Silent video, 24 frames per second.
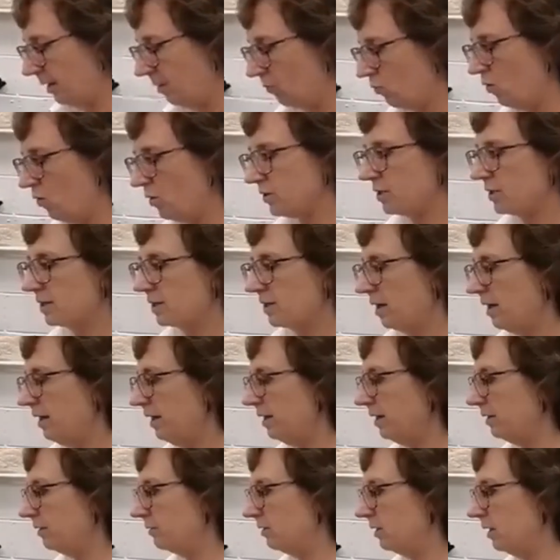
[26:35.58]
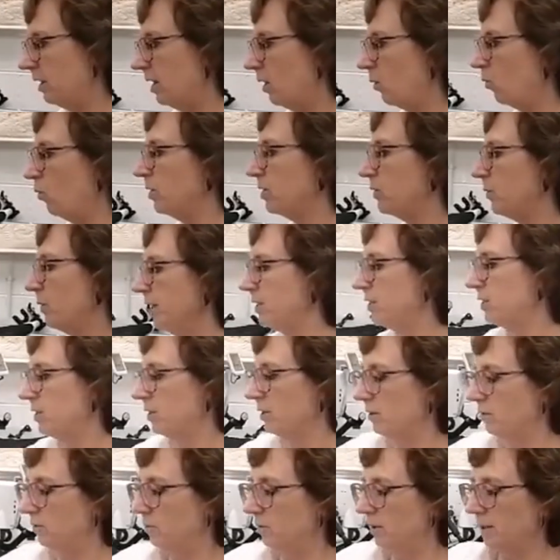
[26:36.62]
what design, what do I
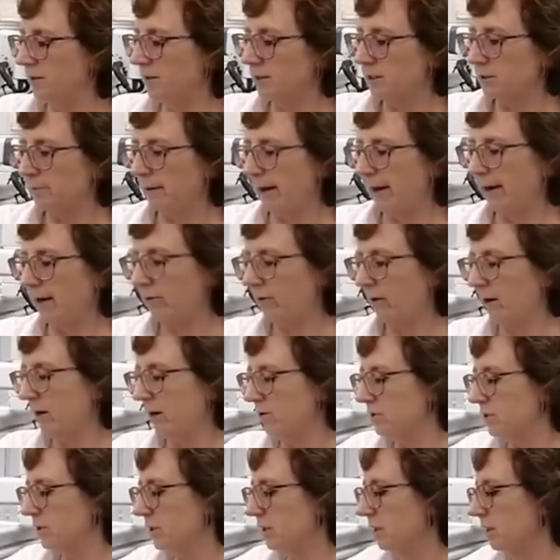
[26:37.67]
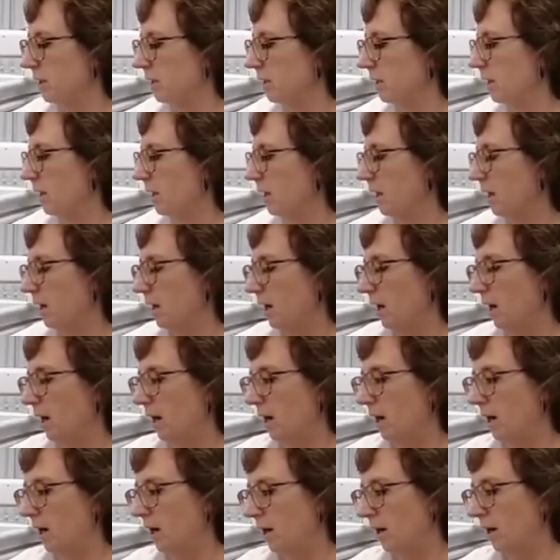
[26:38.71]
do in this background?
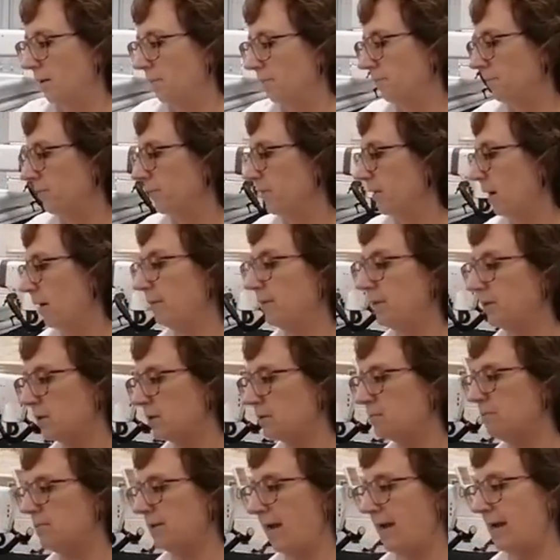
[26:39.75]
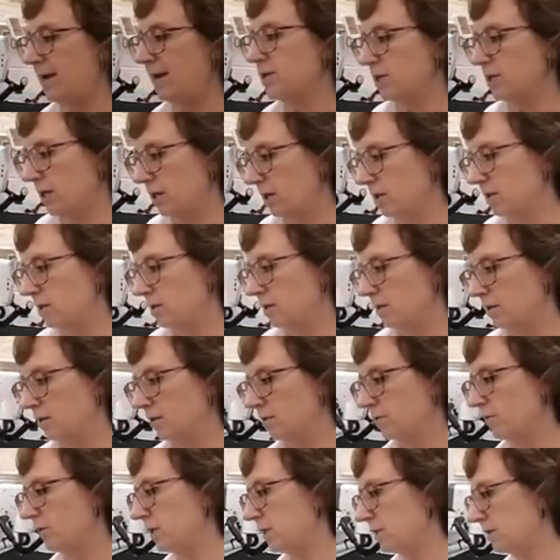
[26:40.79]
I mean, there's meander,
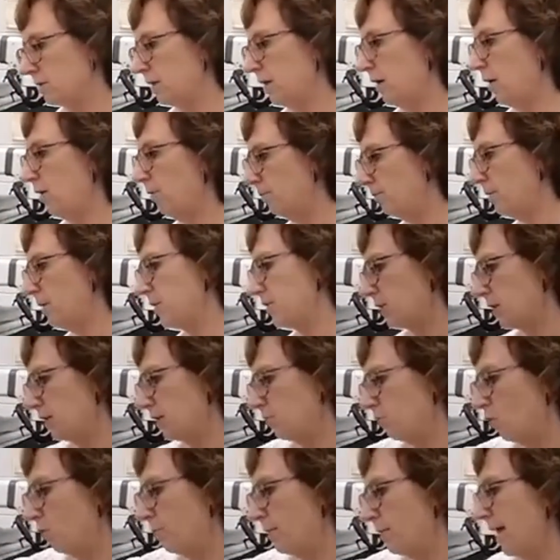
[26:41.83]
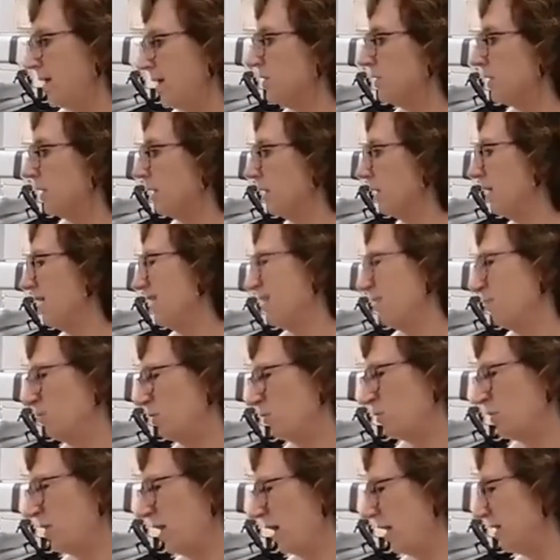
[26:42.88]
there's, basketball meander,
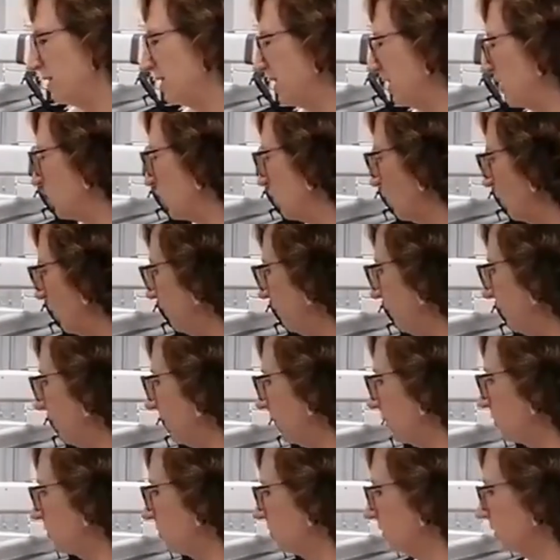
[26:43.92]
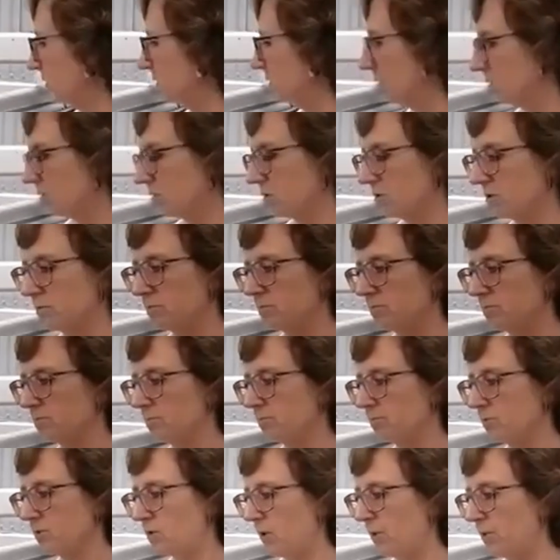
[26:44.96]
but with that, is that too obvious? And
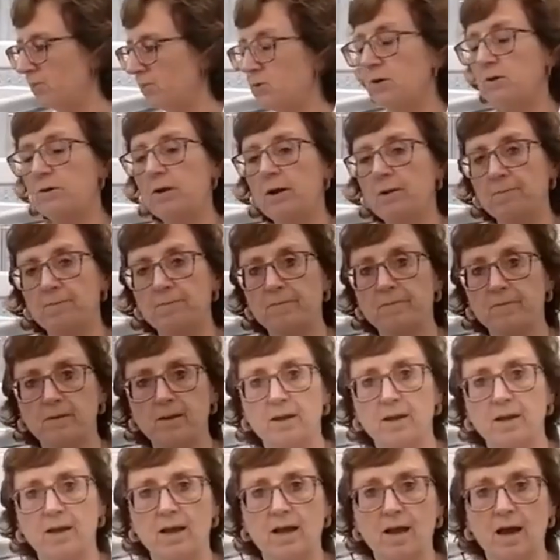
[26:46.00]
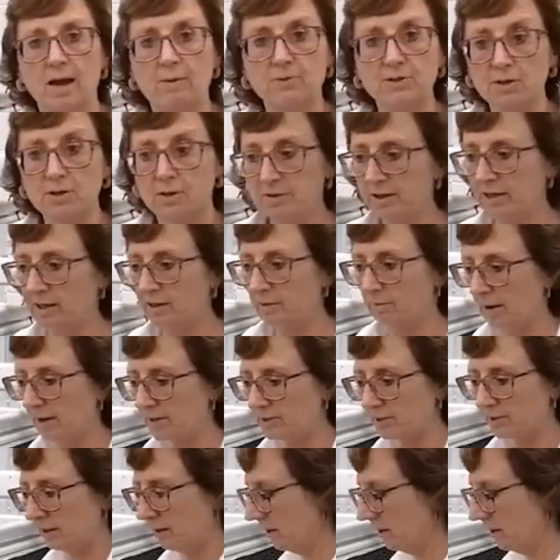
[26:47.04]
so, don't know. I'm still thinking about